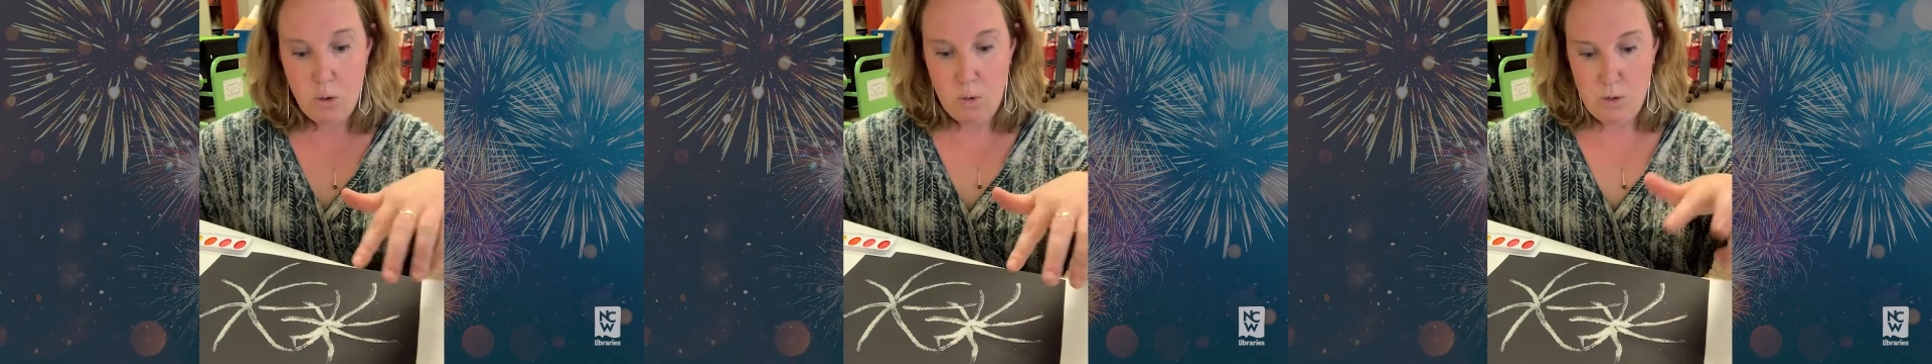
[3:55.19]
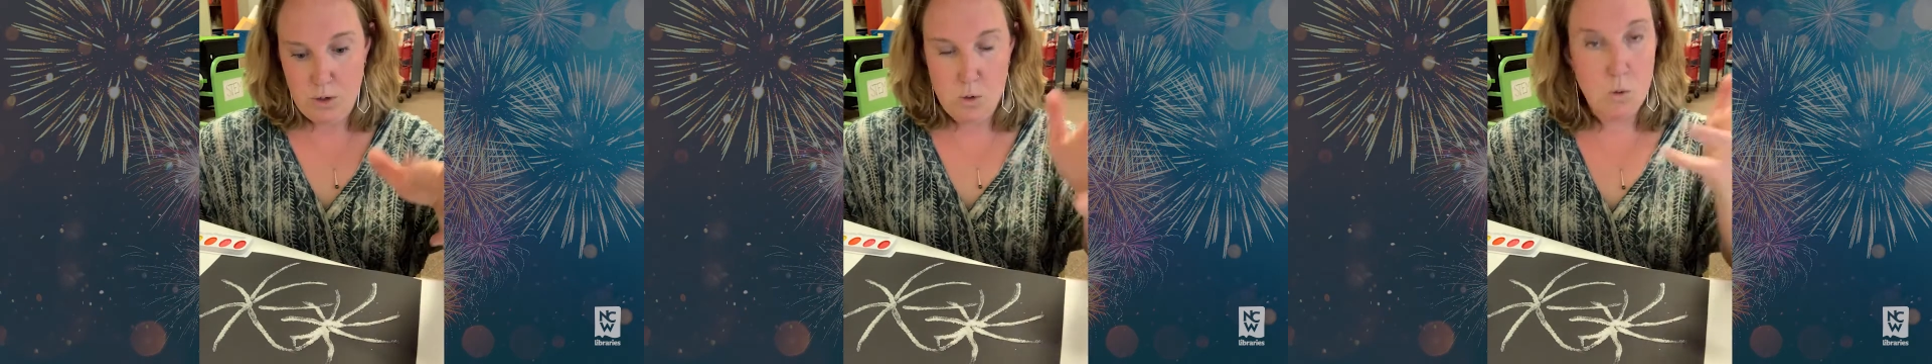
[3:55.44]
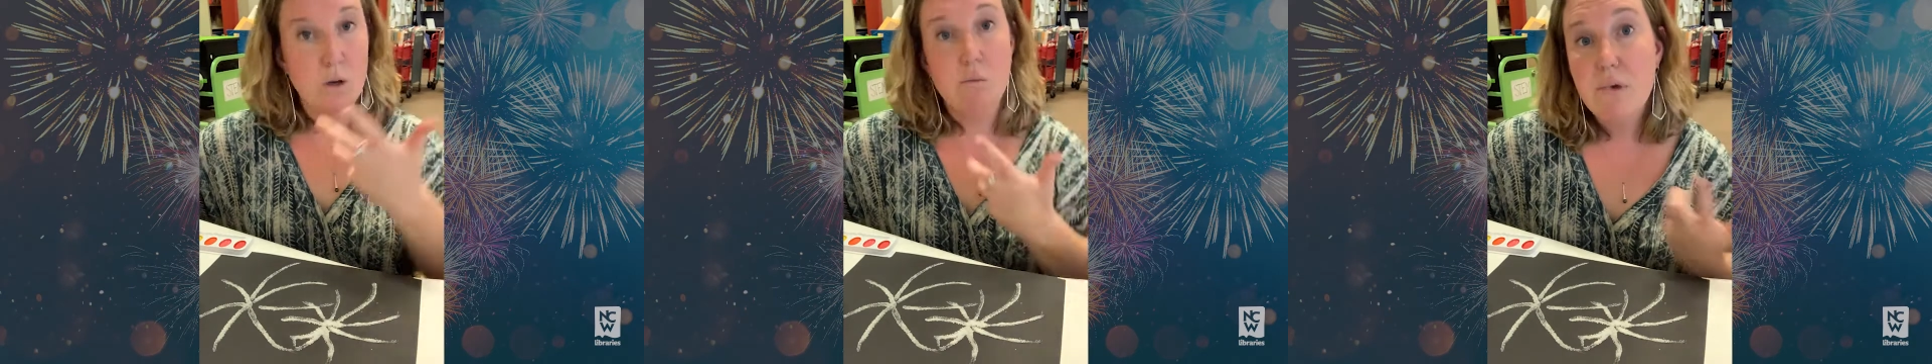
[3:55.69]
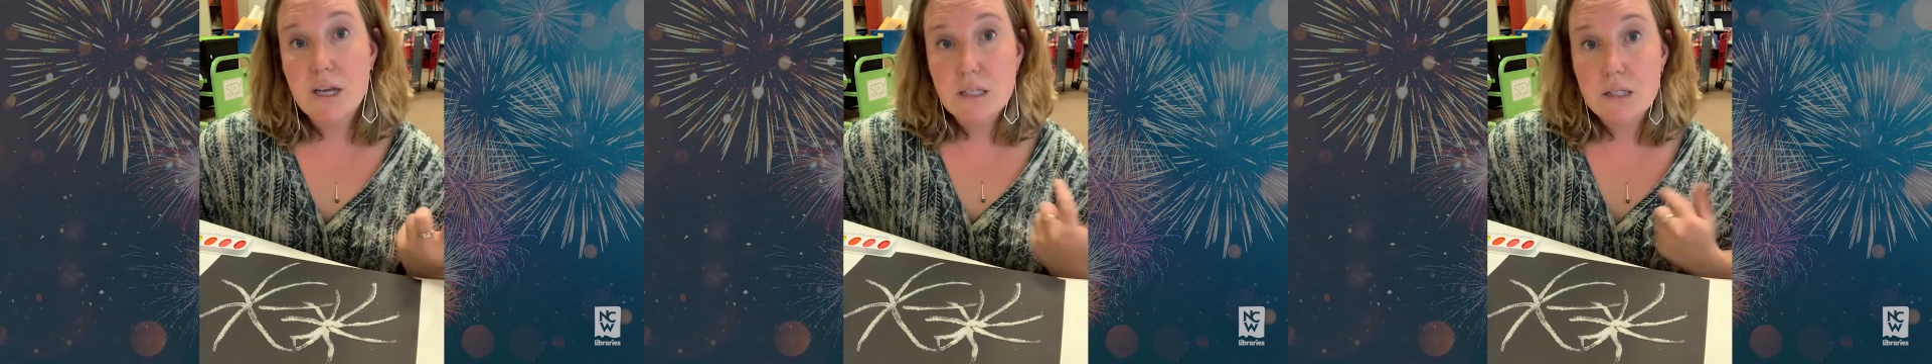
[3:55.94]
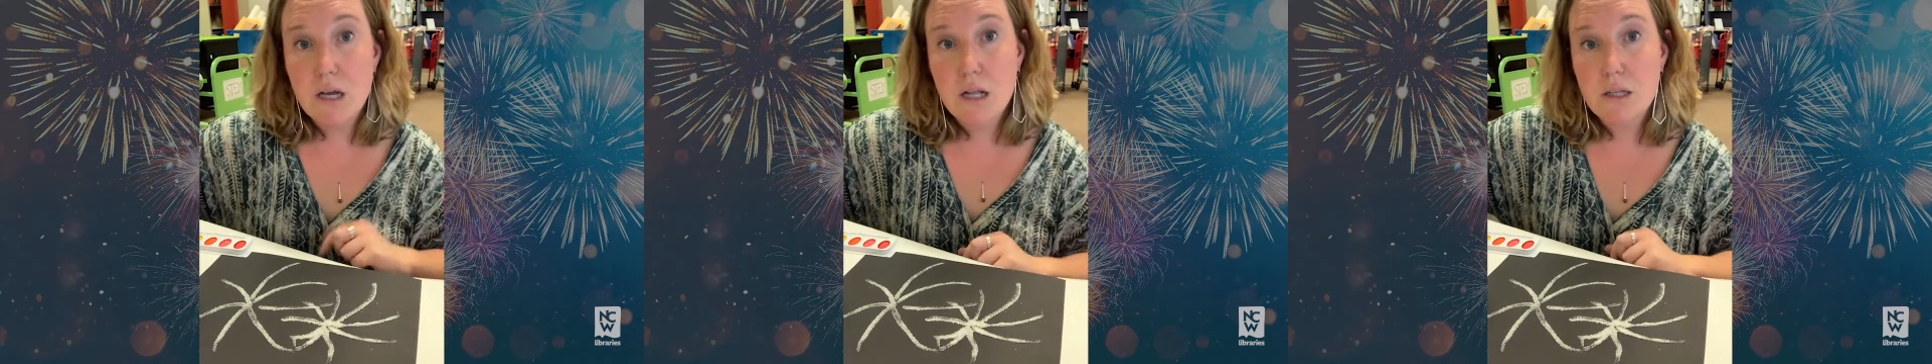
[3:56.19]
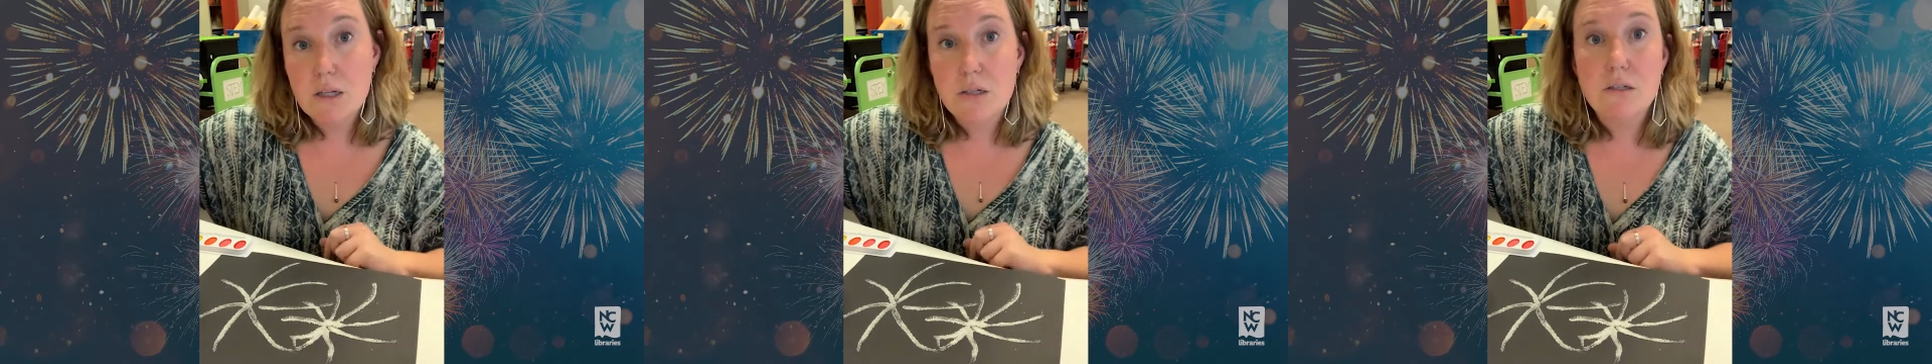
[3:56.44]
or you can mix
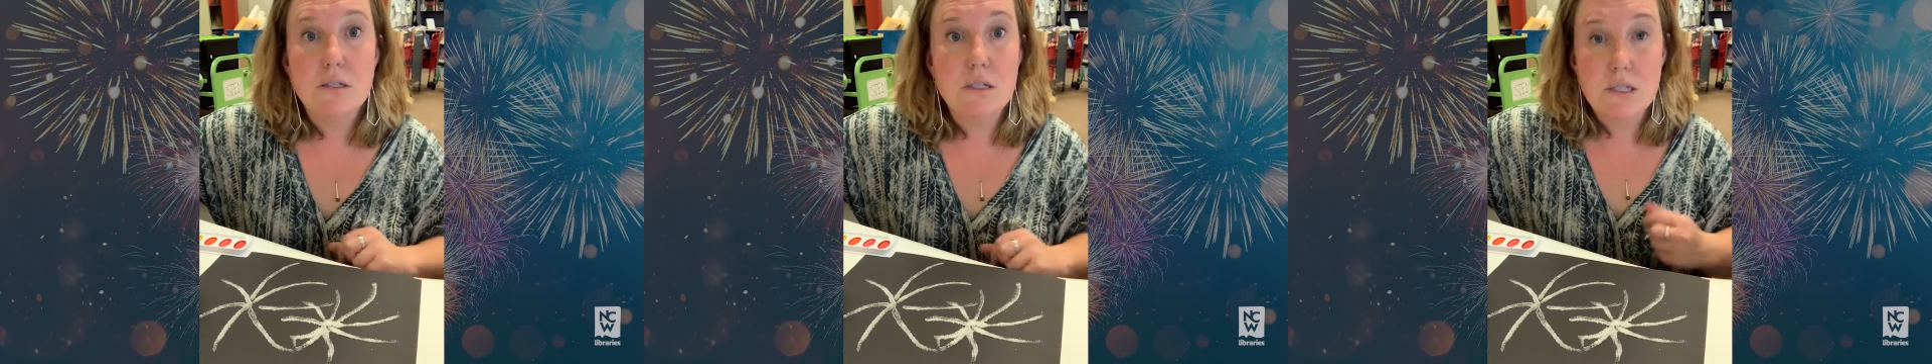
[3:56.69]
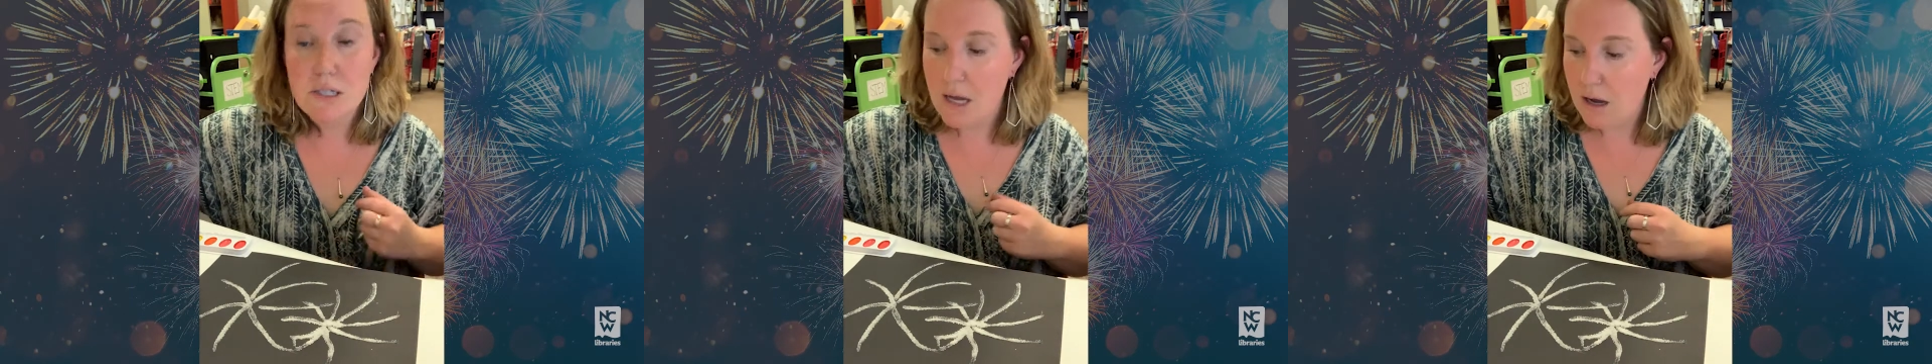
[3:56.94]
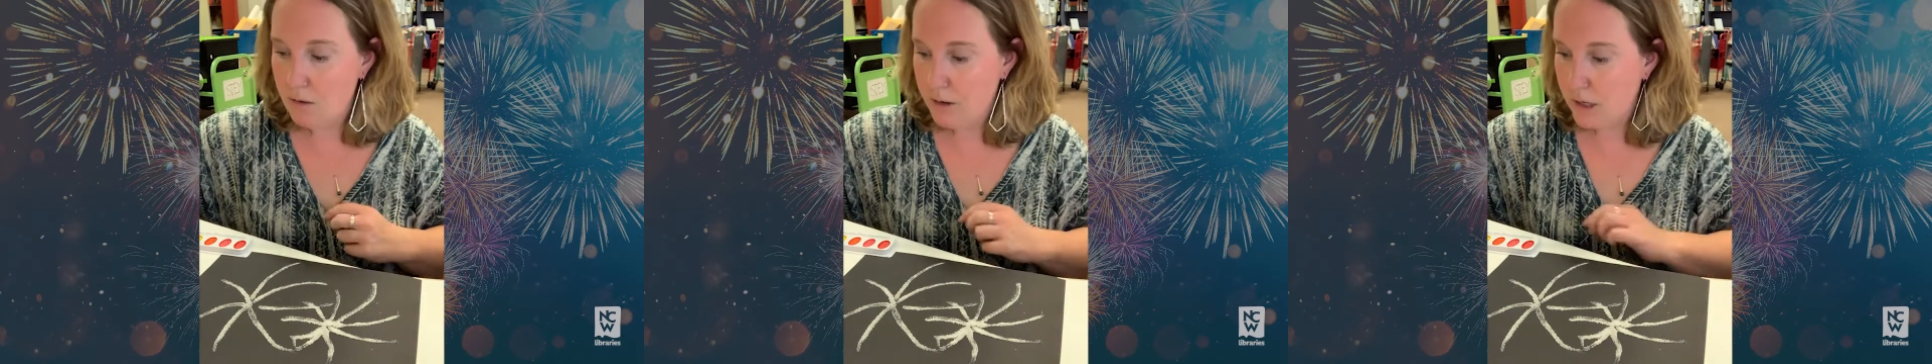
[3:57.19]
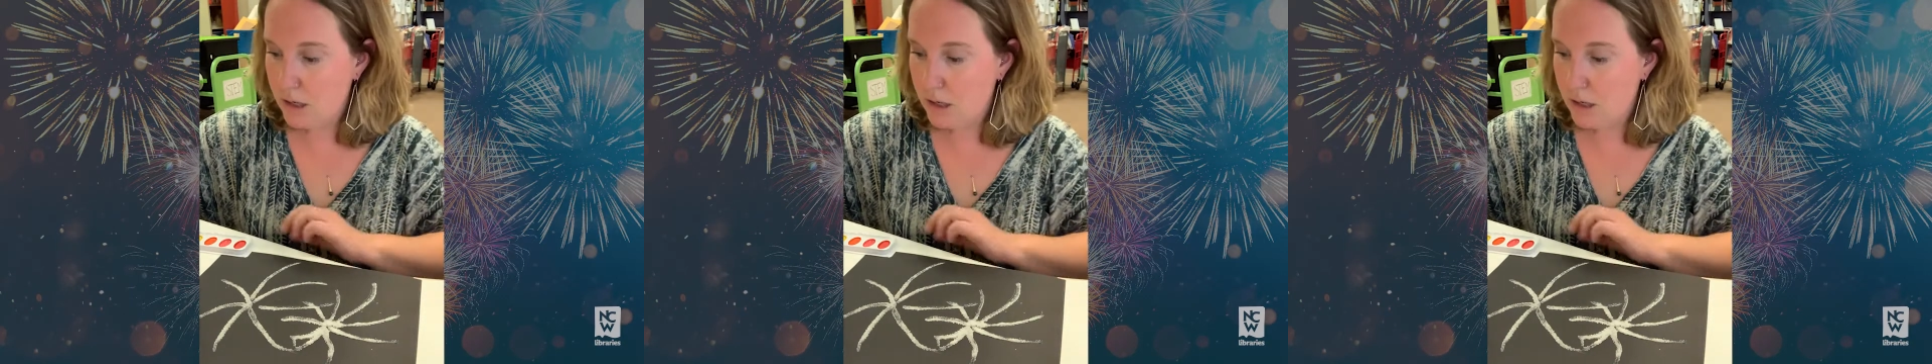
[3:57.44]
colors and see how it